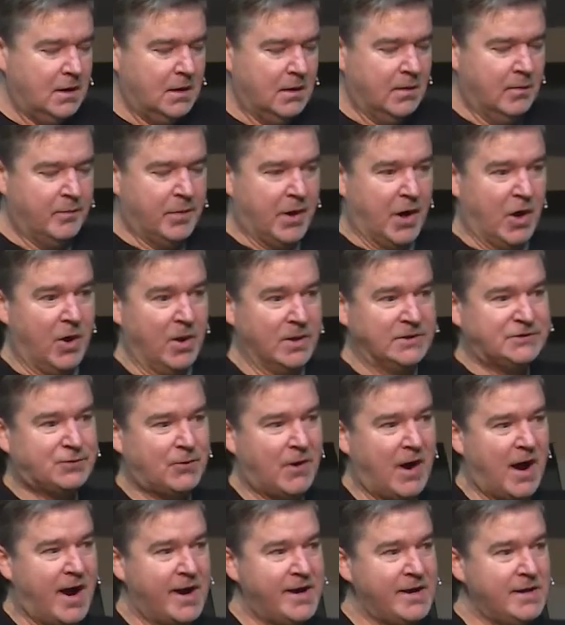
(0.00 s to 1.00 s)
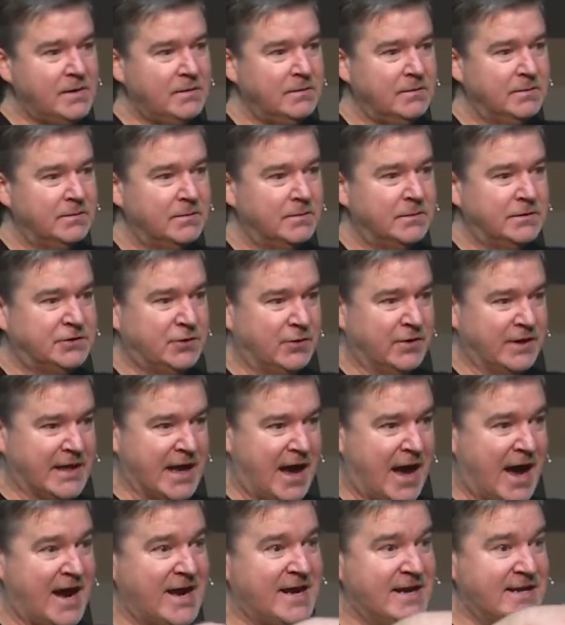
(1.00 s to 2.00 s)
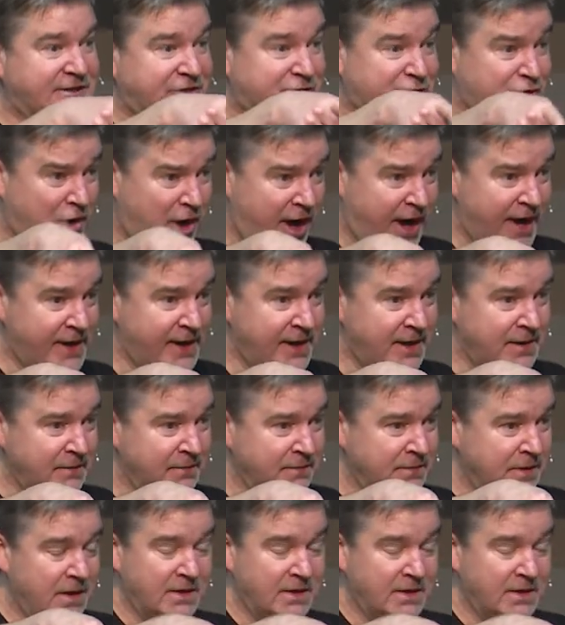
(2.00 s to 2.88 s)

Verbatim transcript: Paul is writing to a guy he's training